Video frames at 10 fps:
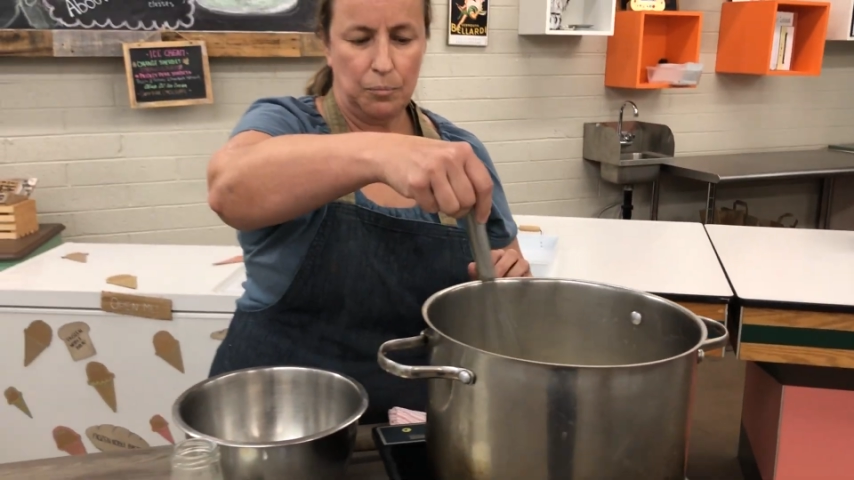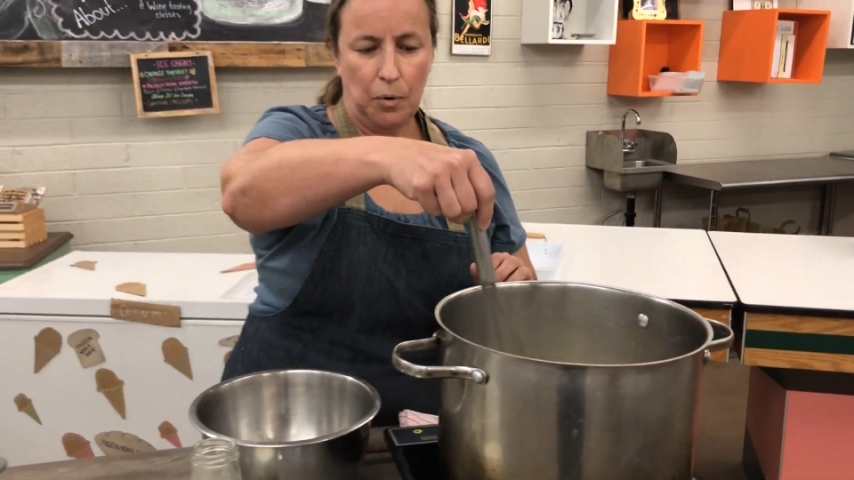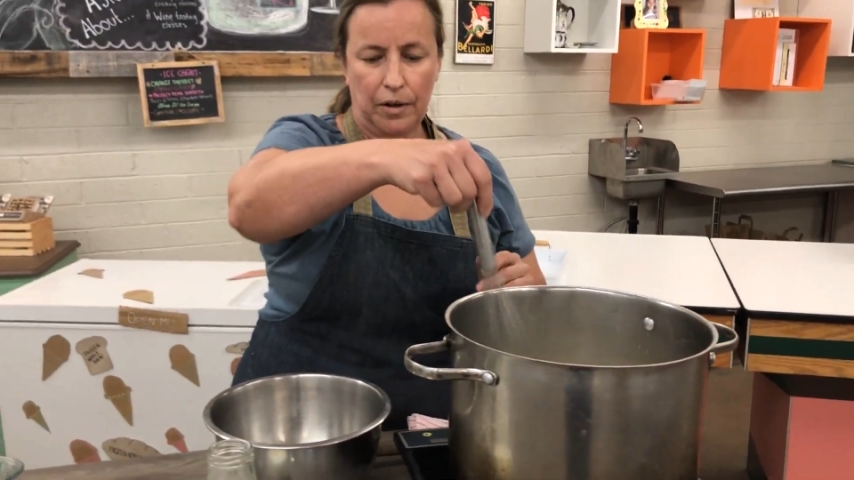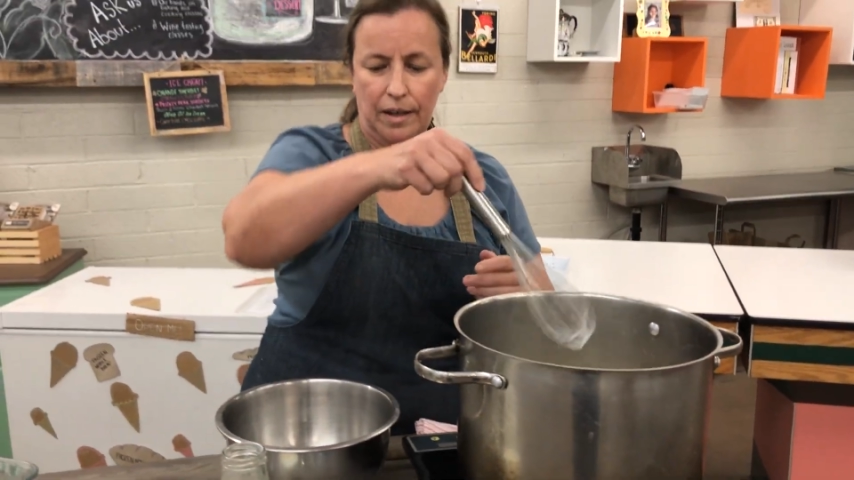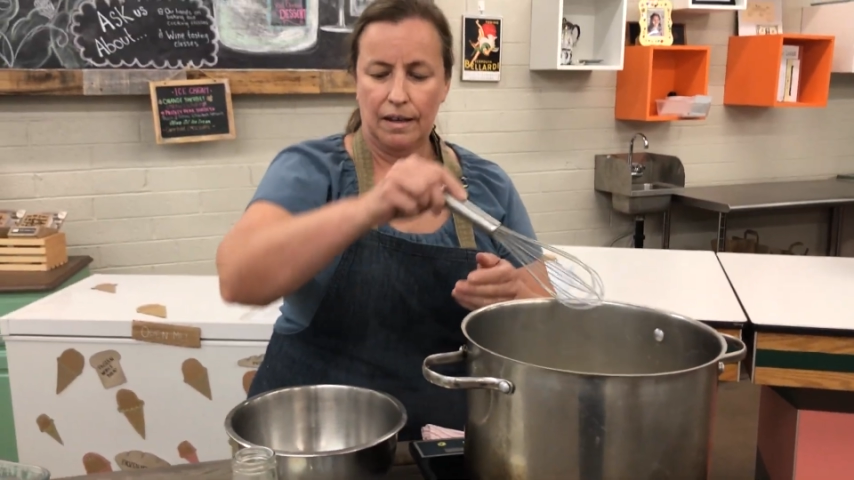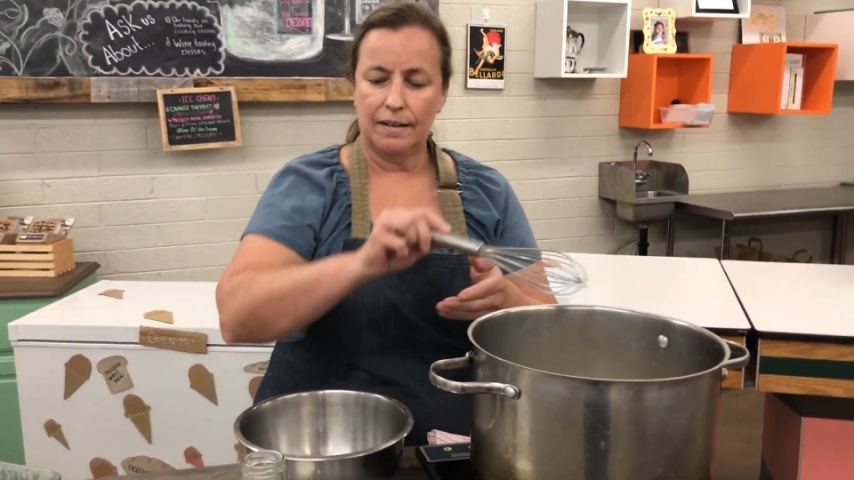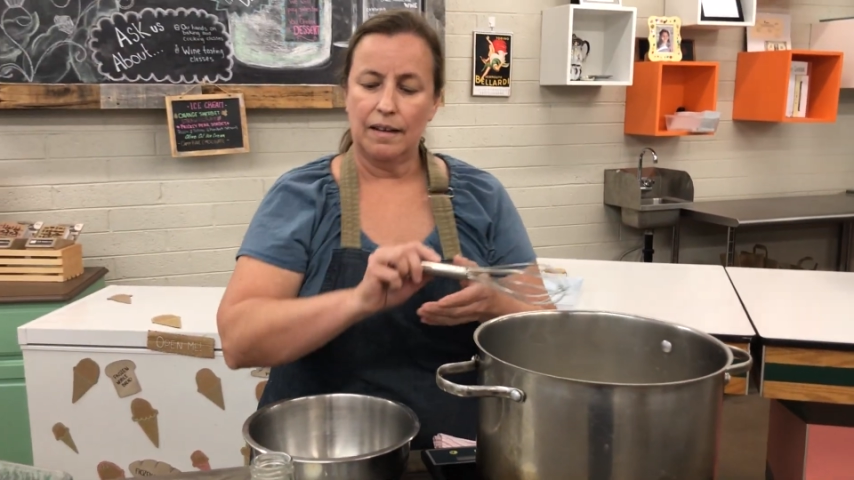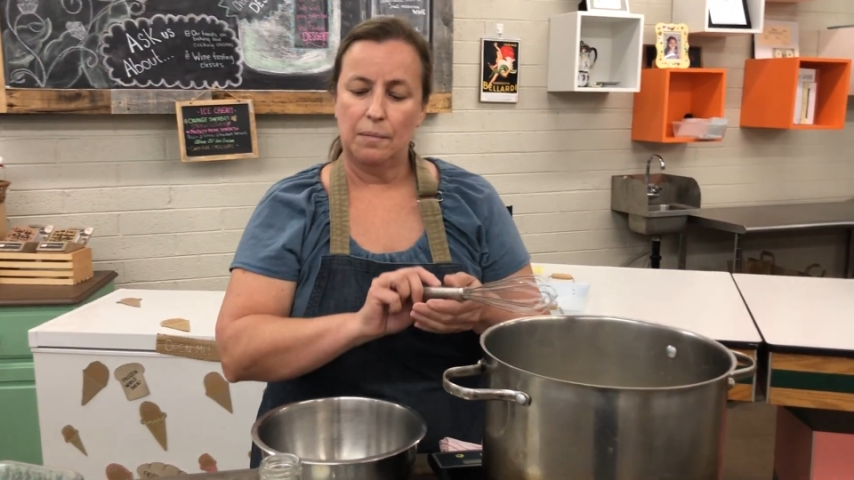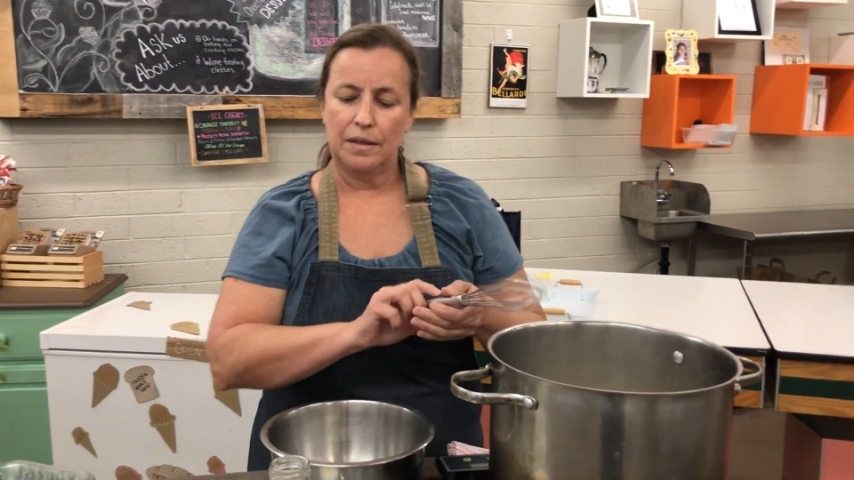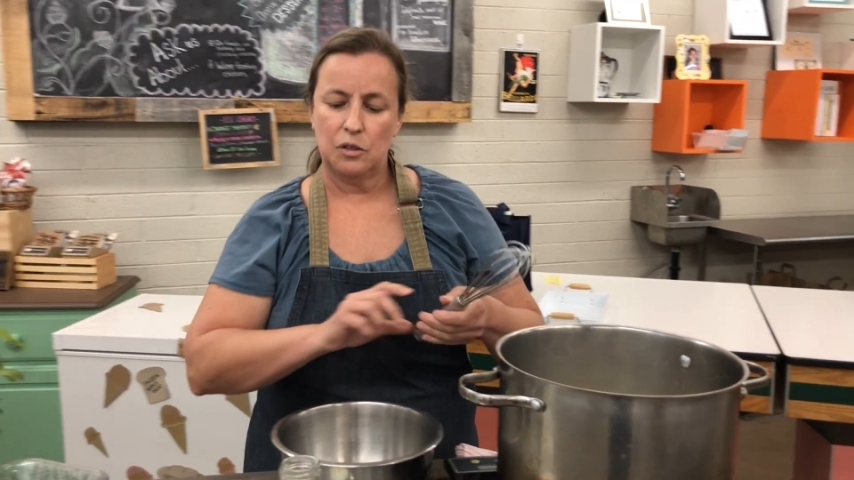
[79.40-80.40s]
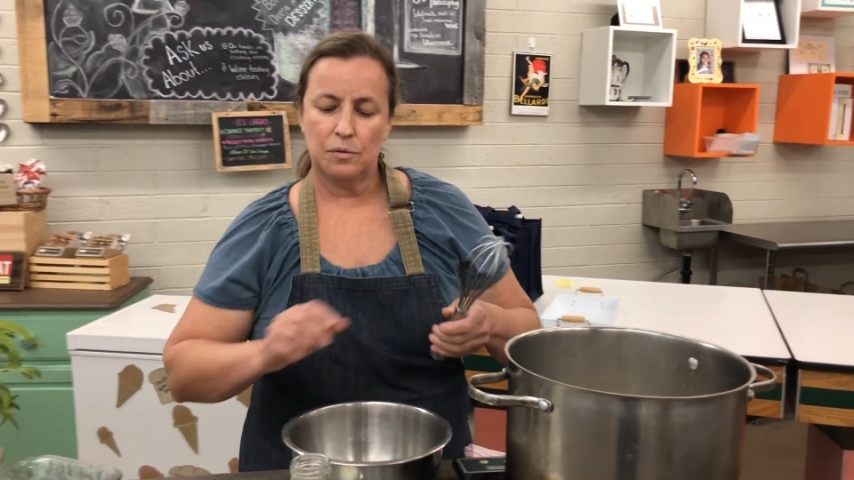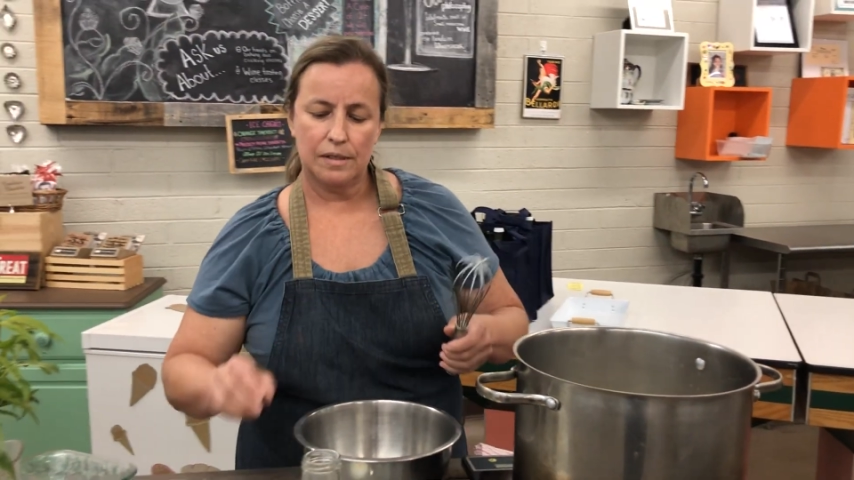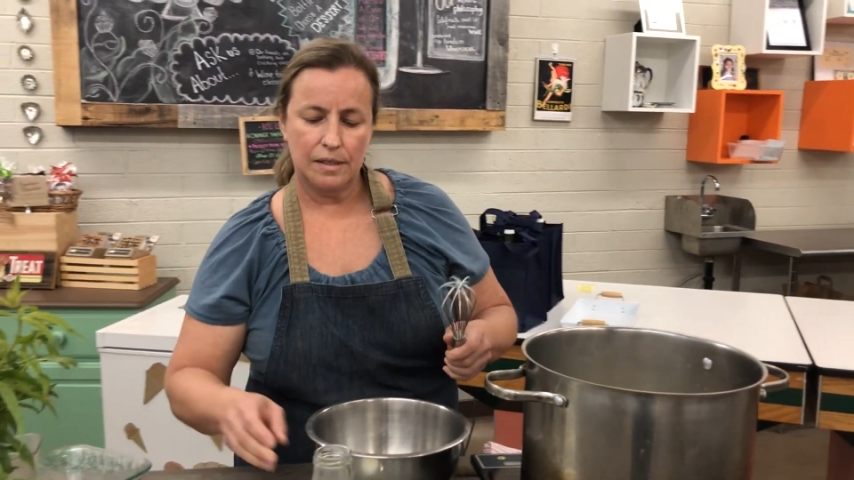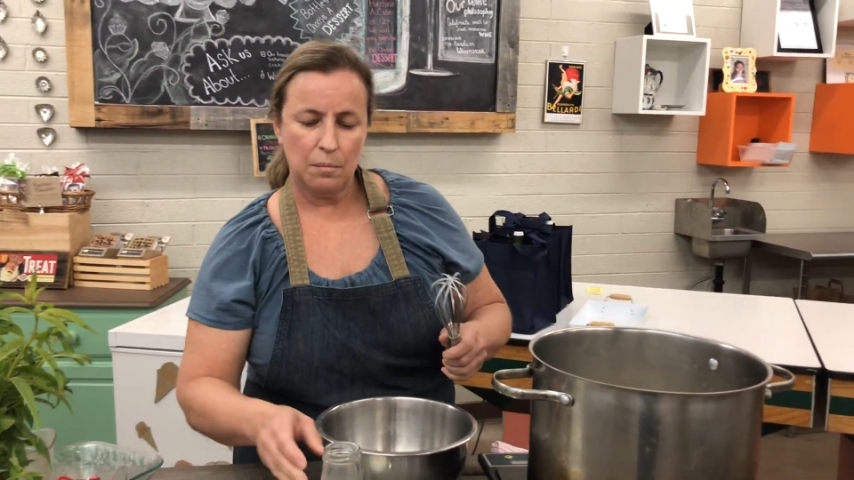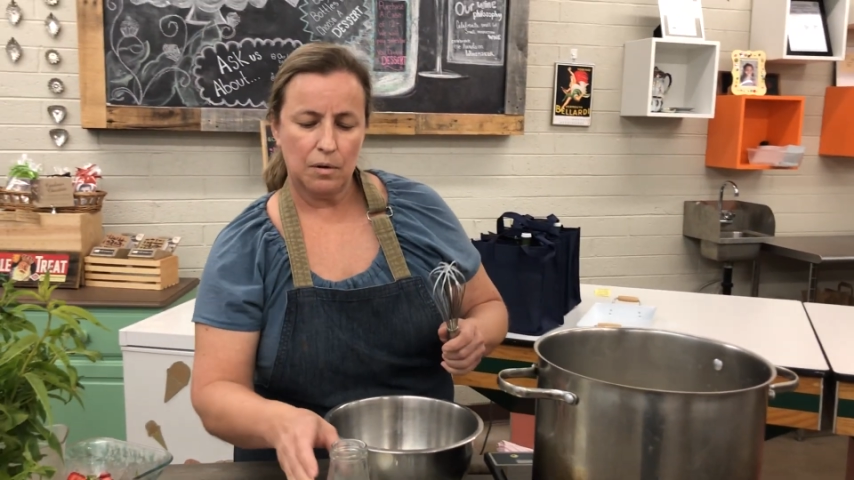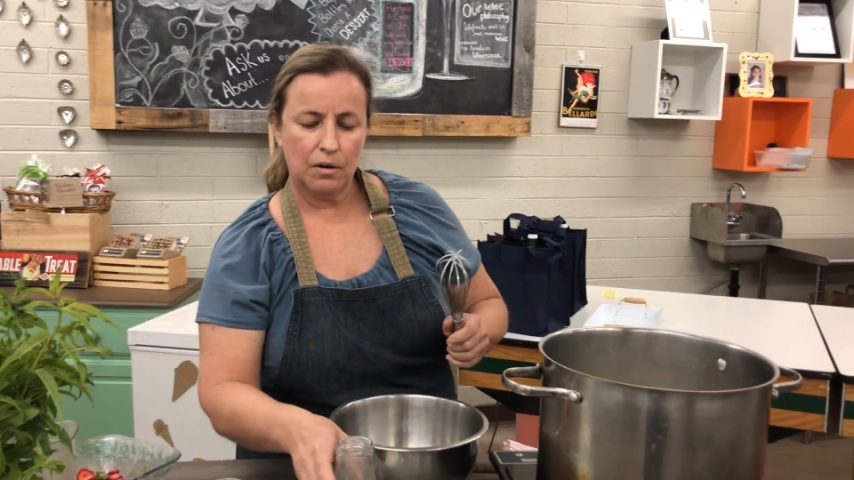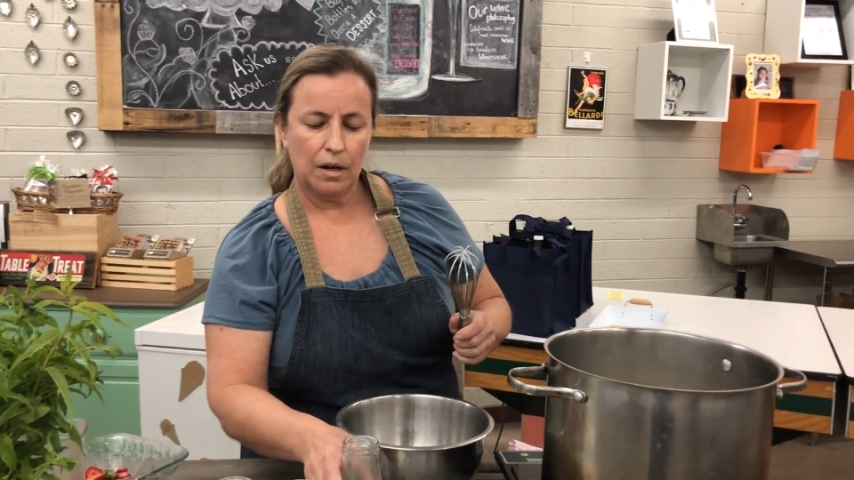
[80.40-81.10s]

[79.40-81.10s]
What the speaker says: working on coming to a simmer,